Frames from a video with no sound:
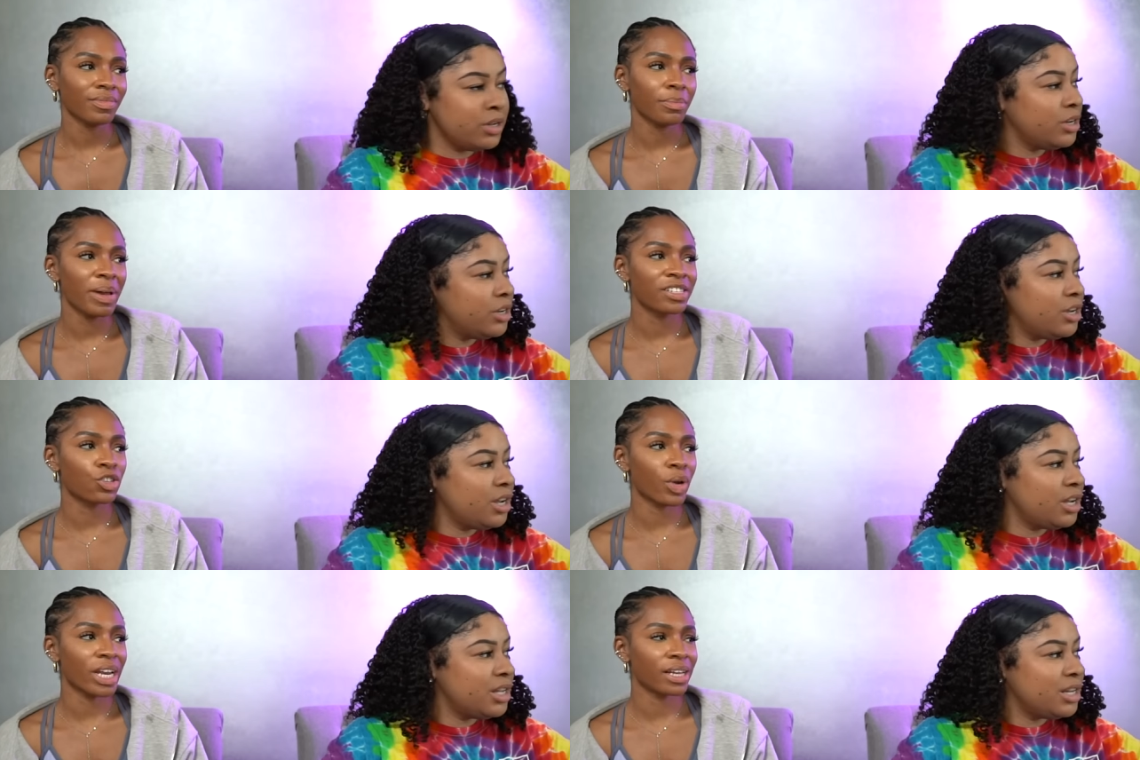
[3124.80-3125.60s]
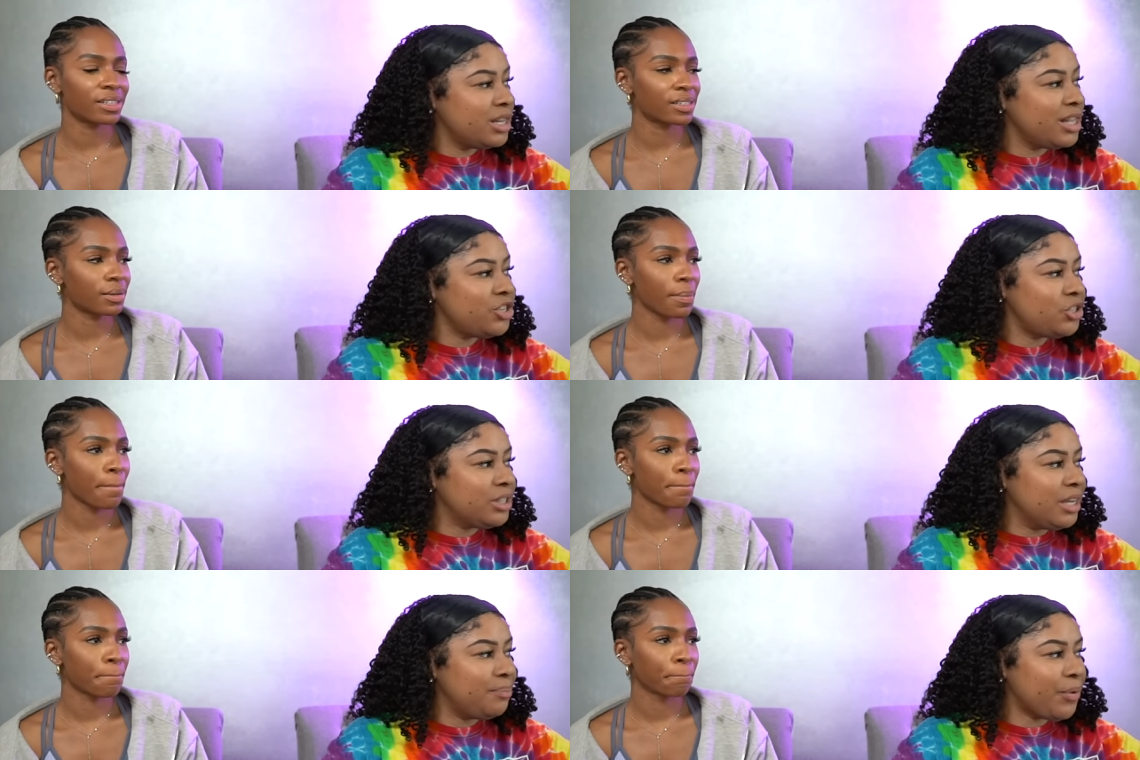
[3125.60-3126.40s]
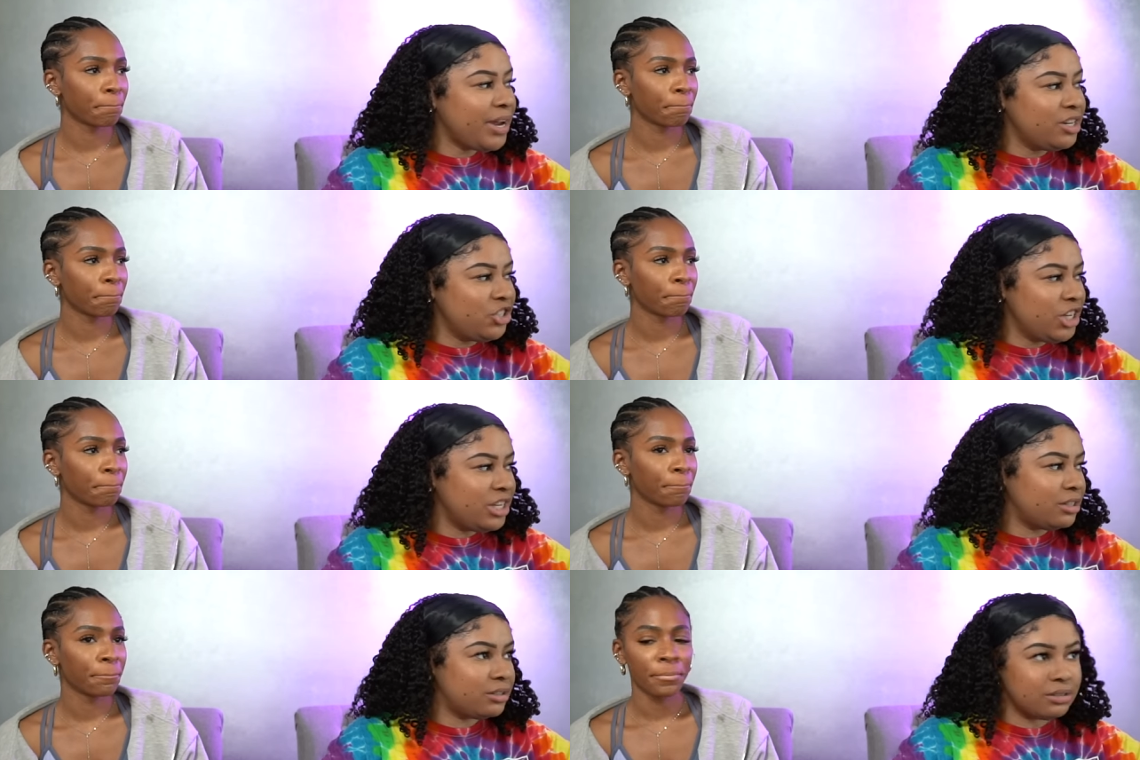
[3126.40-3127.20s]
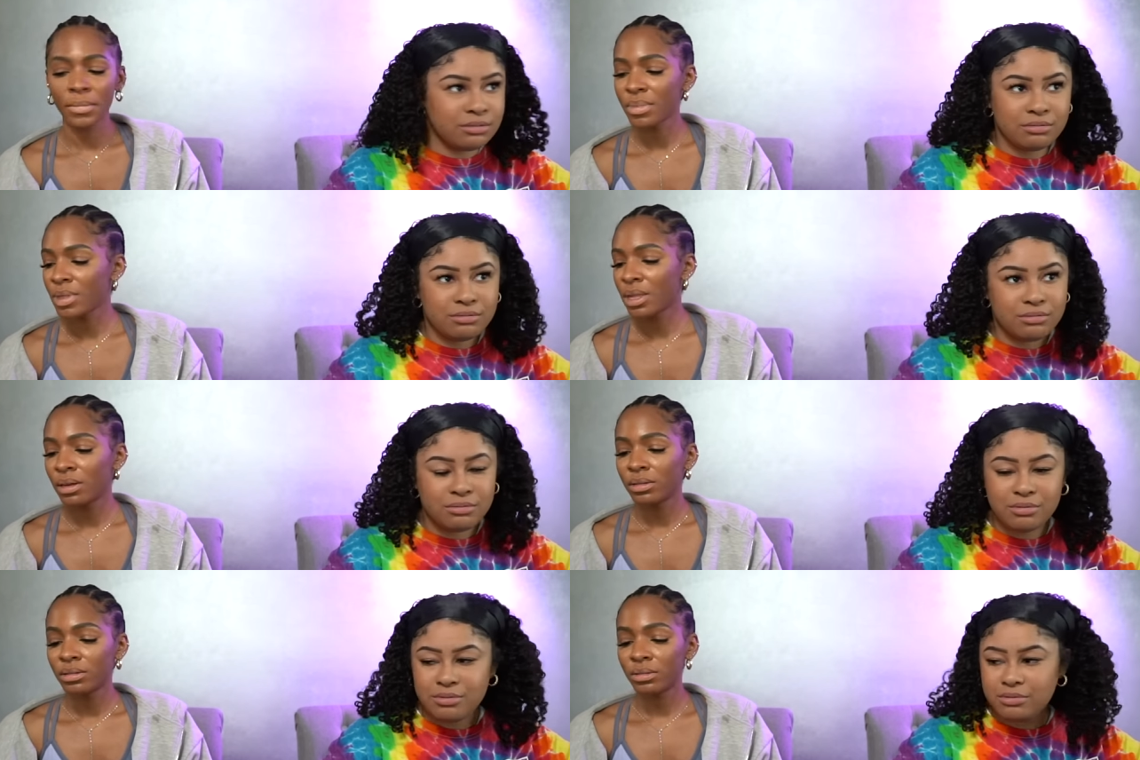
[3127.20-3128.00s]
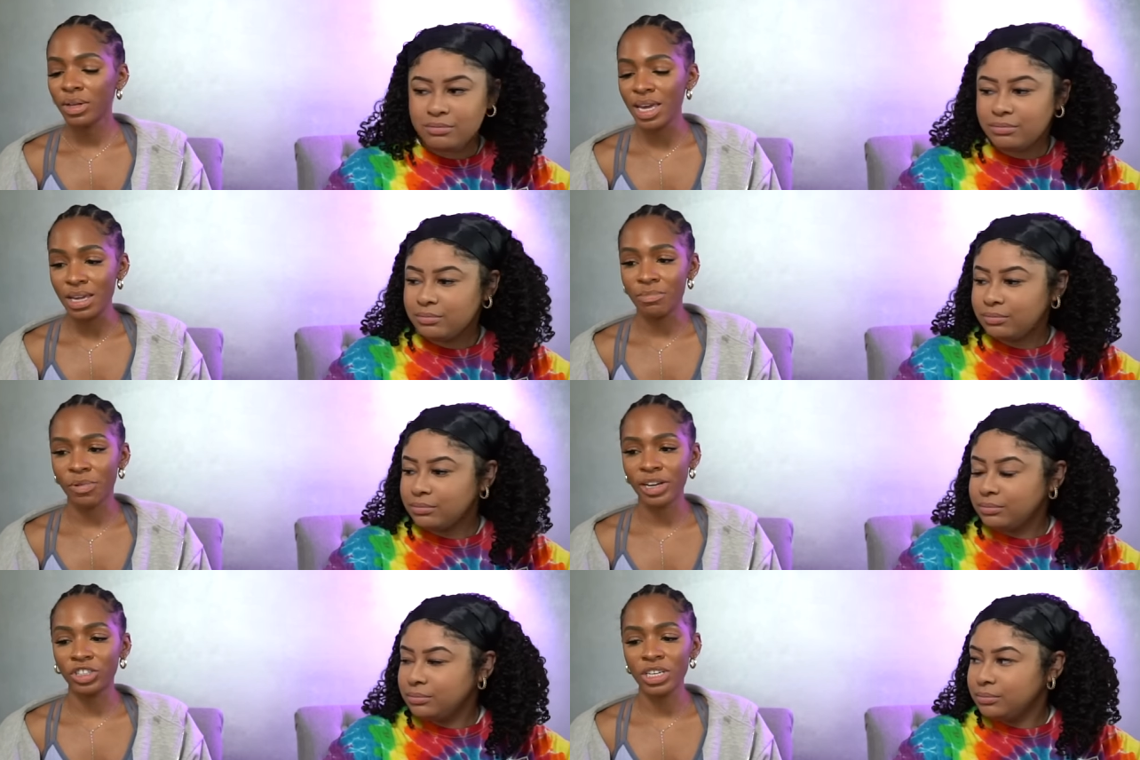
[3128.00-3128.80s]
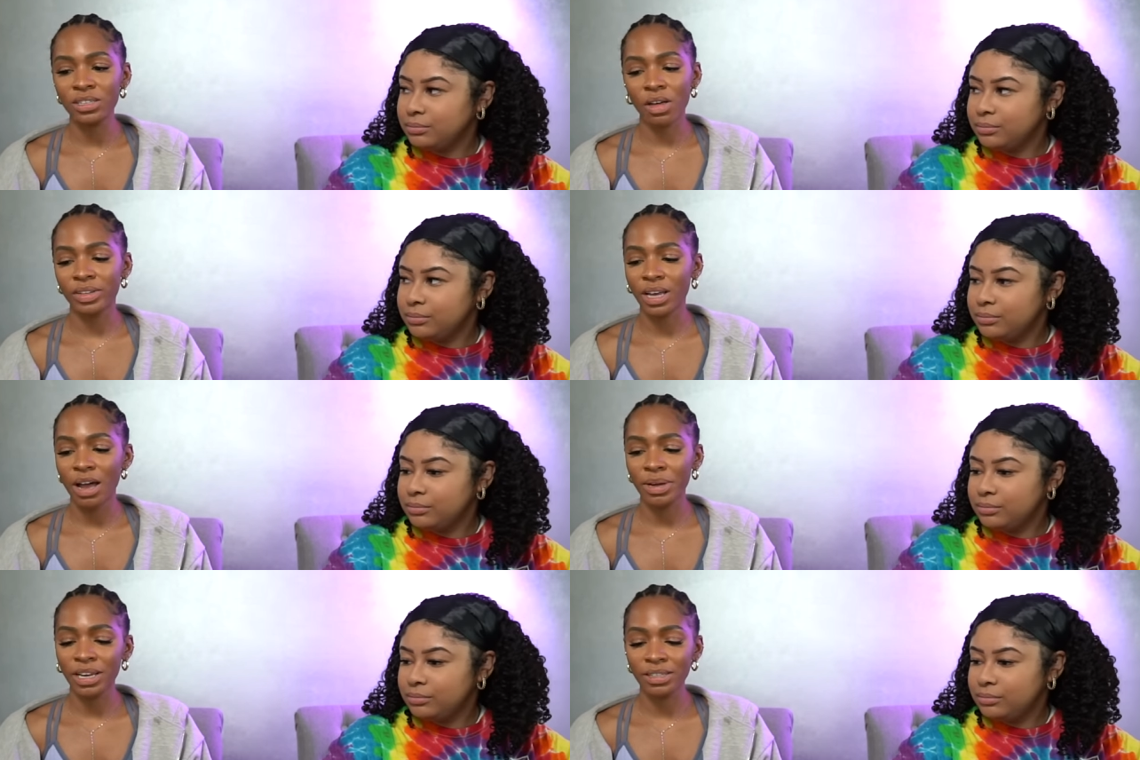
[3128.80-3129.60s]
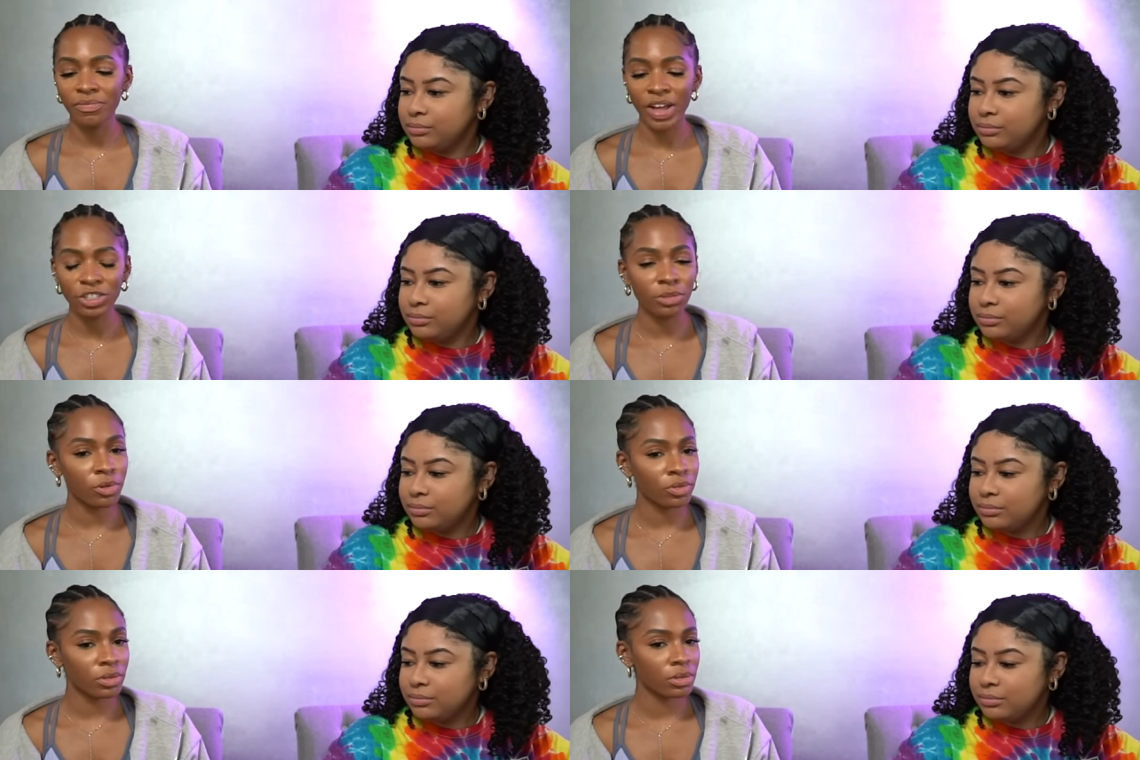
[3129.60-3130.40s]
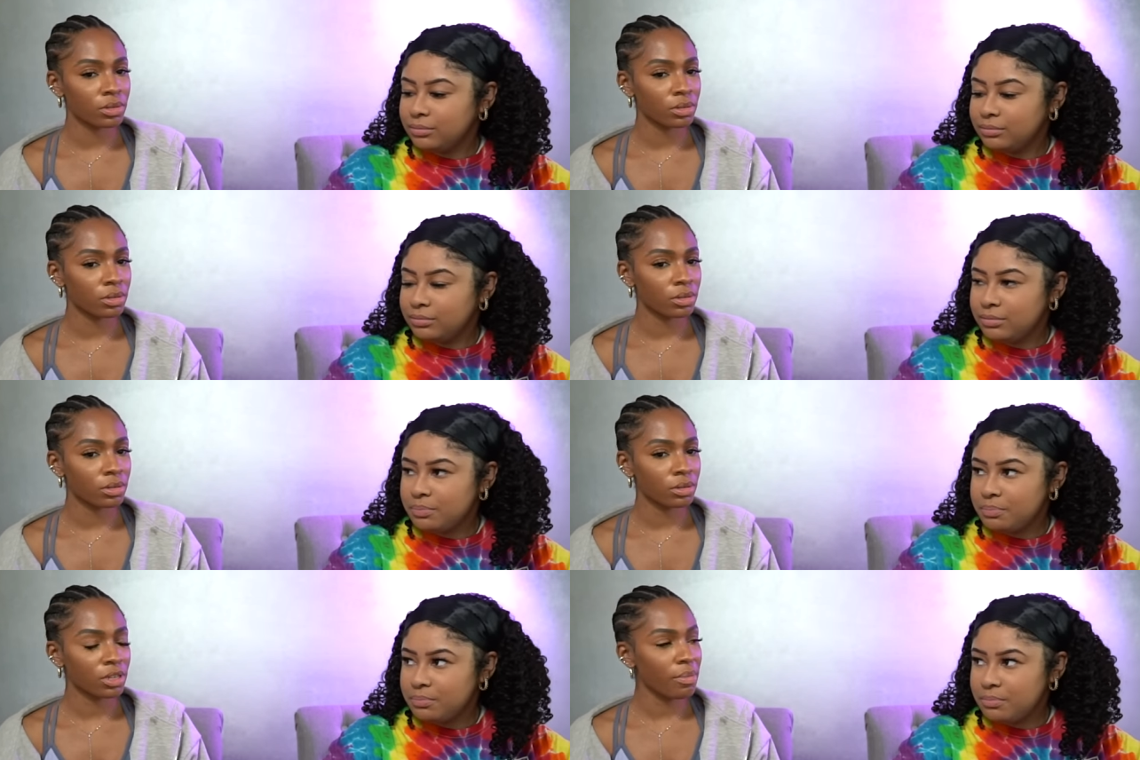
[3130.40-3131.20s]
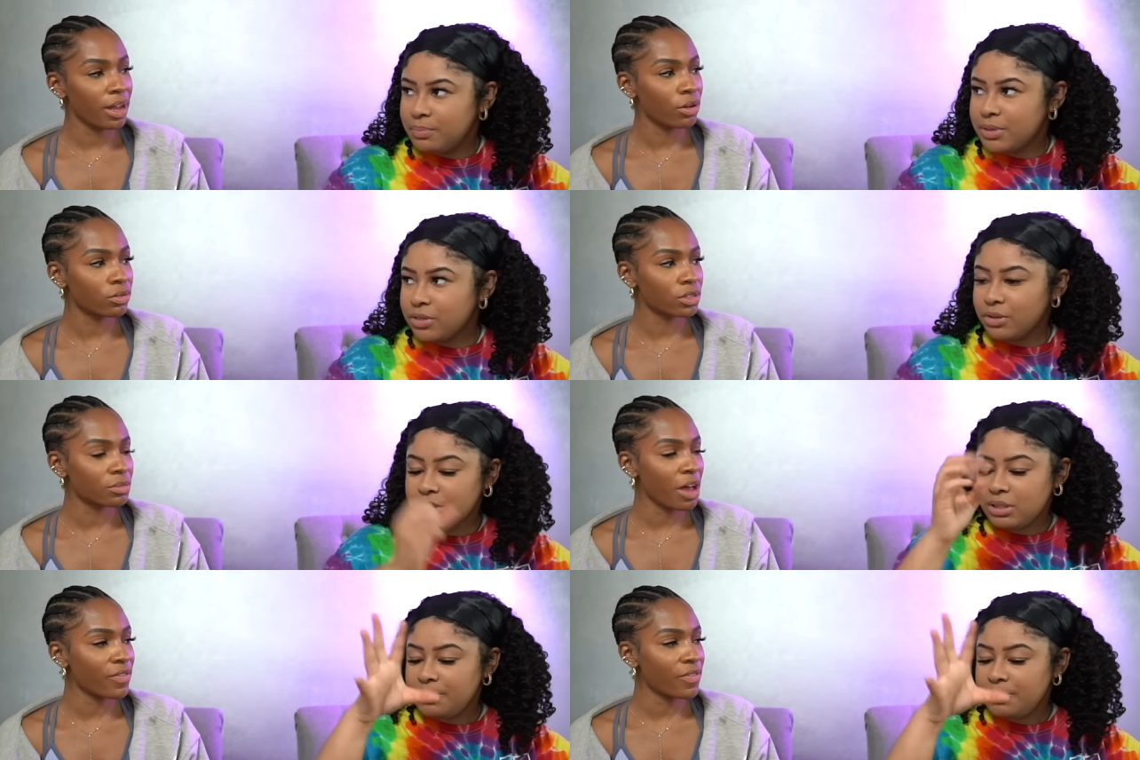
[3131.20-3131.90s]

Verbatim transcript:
Speaker 1: Pestoiness. Then
Speaker 2: just eat bread and cheese.
Speaker 1: Well, I can't eat bread and cheese all the time. I need some vegetables. Tomatoes That's my